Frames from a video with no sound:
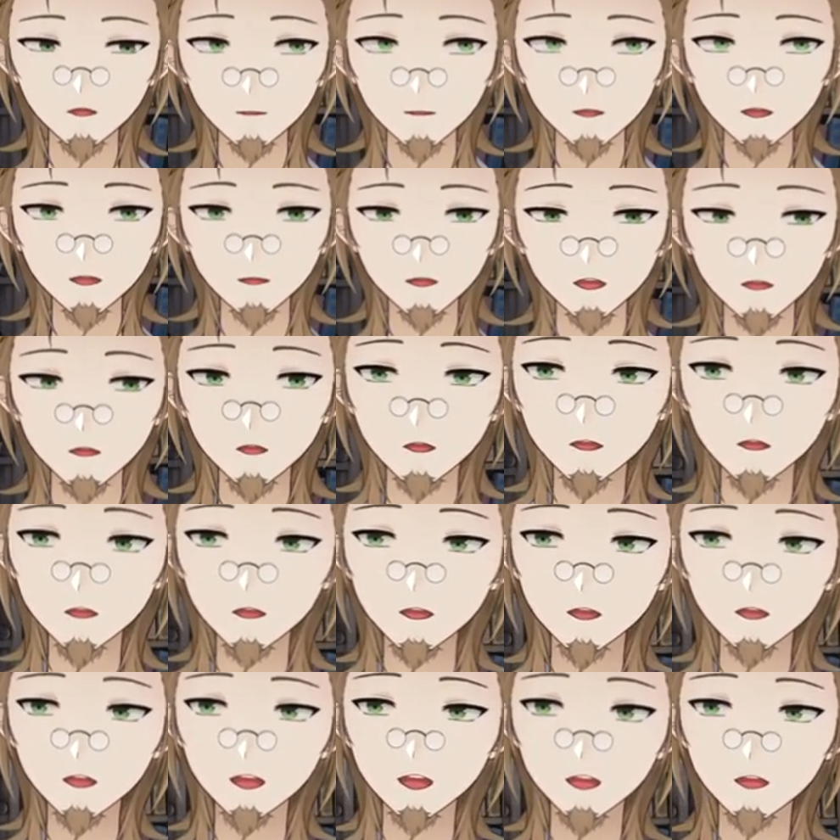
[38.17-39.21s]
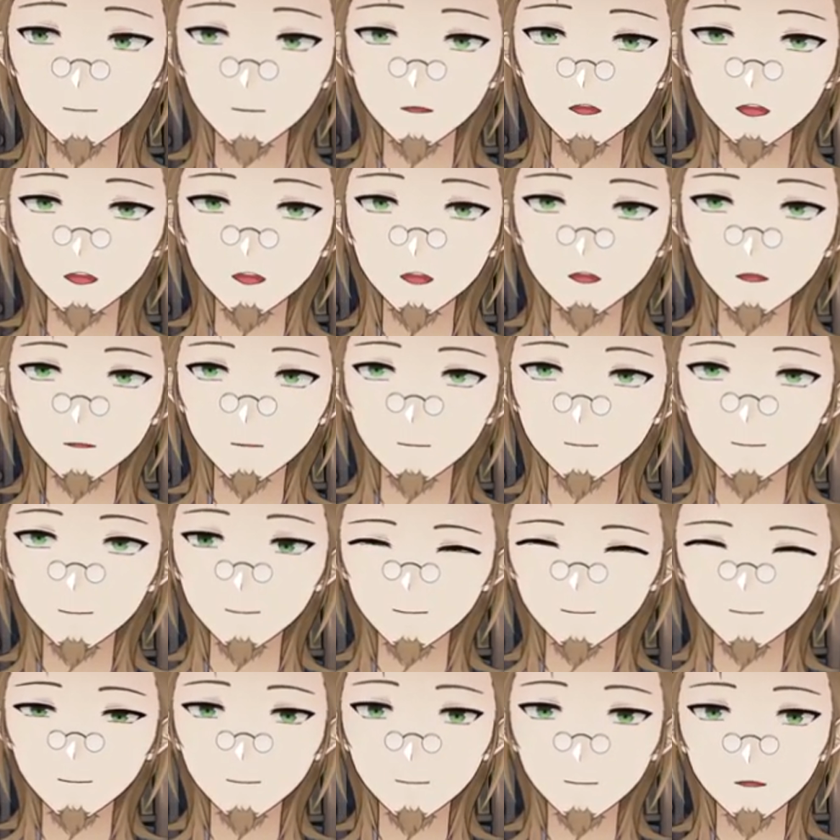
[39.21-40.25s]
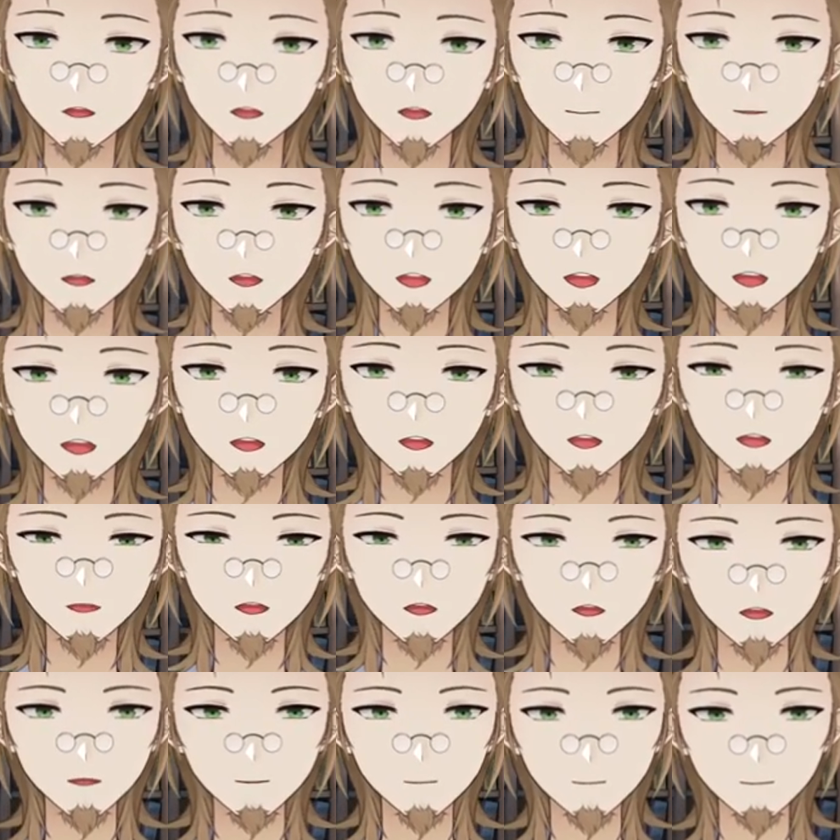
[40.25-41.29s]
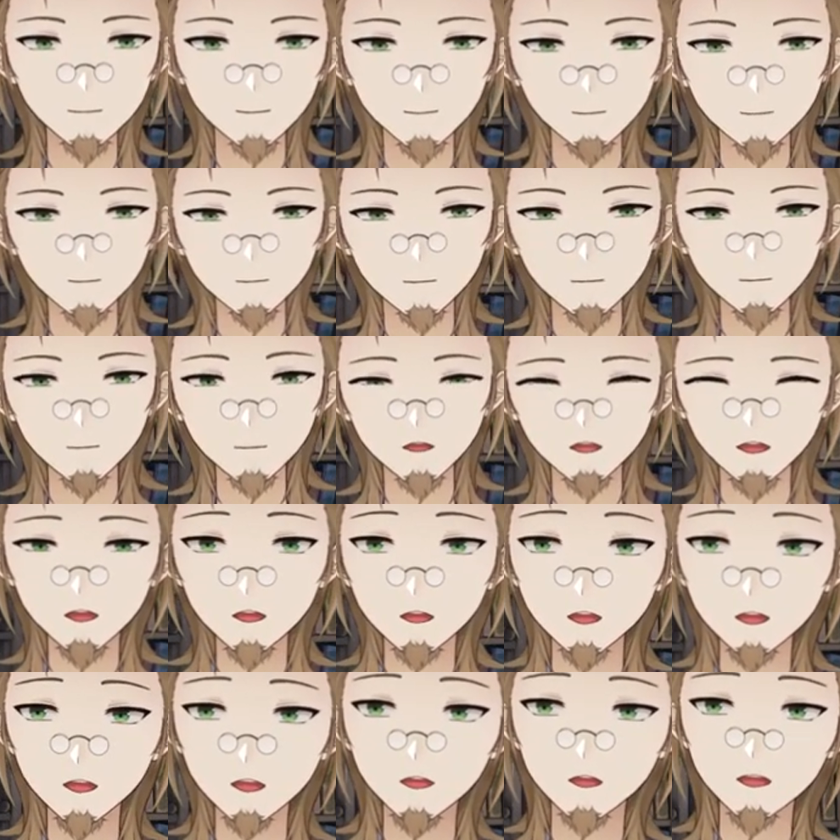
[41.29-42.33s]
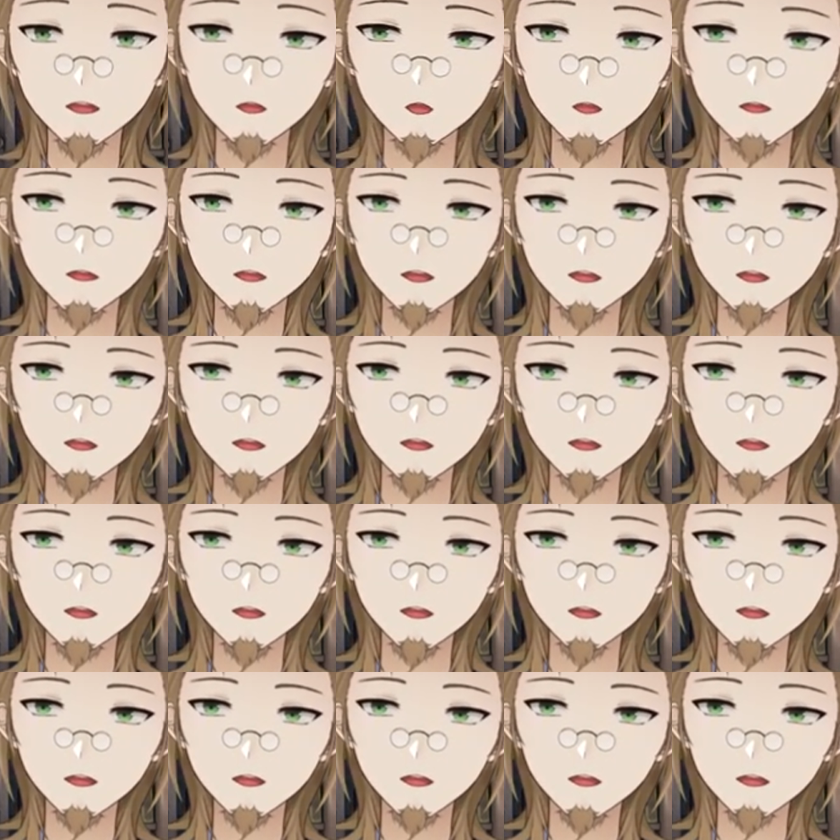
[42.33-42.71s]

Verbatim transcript: this this anime here, The Land of Leadale, I enjoyed it.